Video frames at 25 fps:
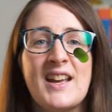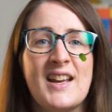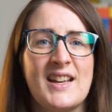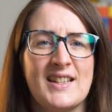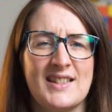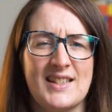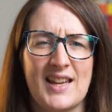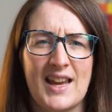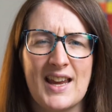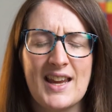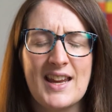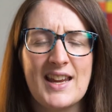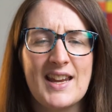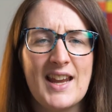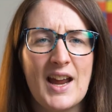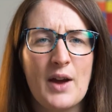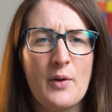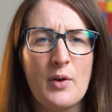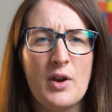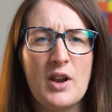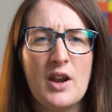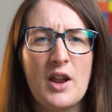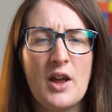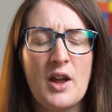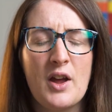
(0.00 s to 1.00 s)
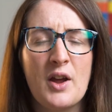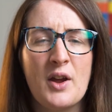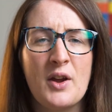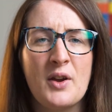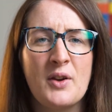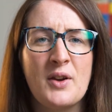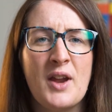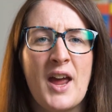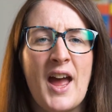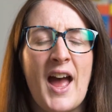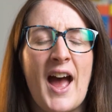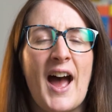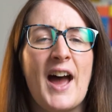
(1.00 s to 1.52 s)
taking out a loan,
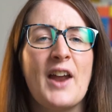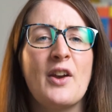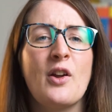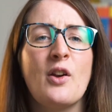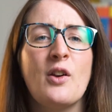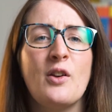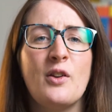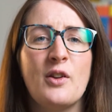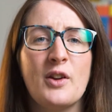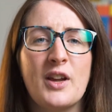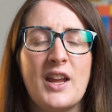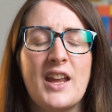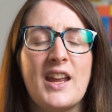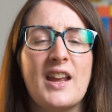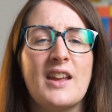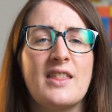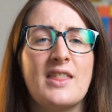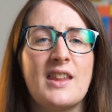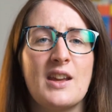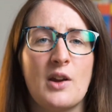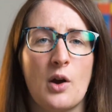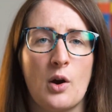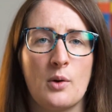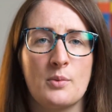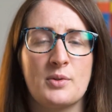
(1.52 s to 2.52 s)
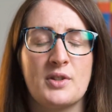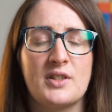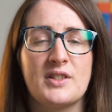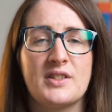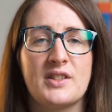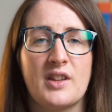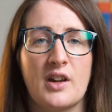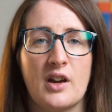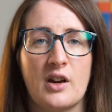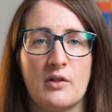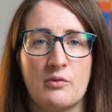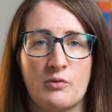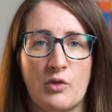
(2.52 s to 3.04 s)
and are looking at the options
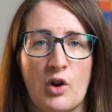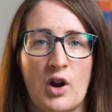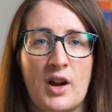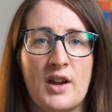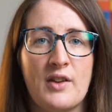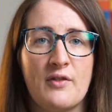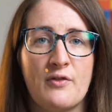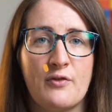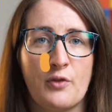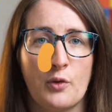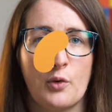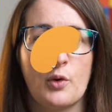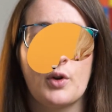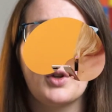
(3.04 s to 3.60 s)
that are right for